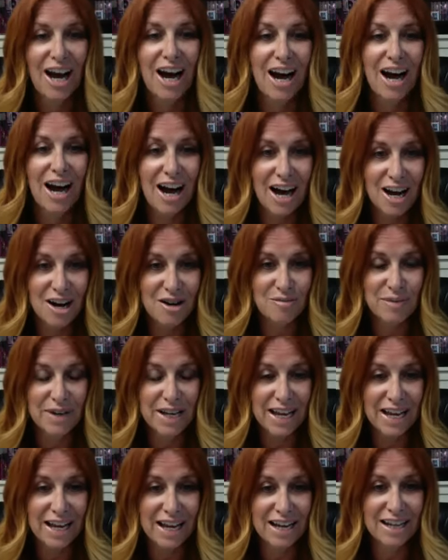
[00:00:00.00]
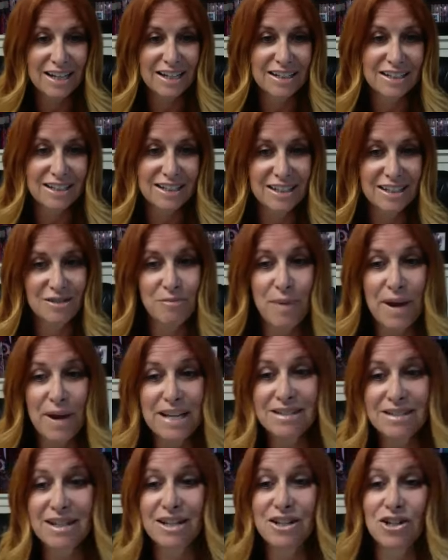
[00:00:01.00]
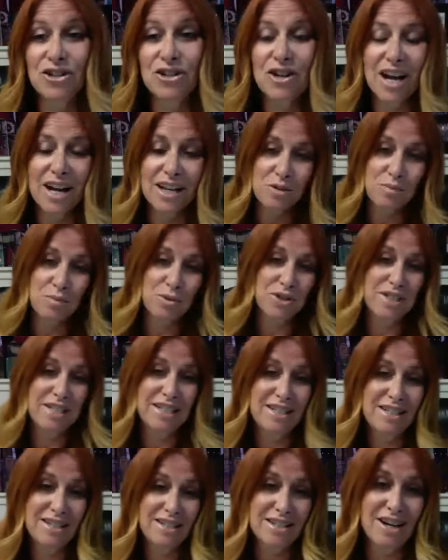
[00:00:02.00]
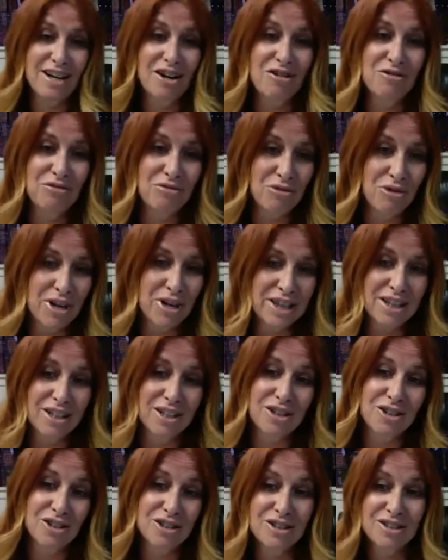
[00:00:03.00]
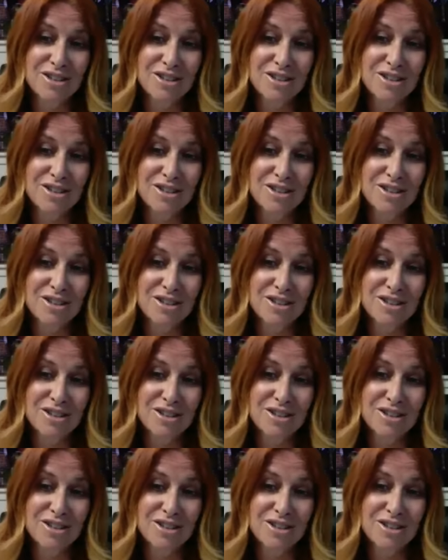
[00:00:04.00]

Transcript: and based on your expertise of what the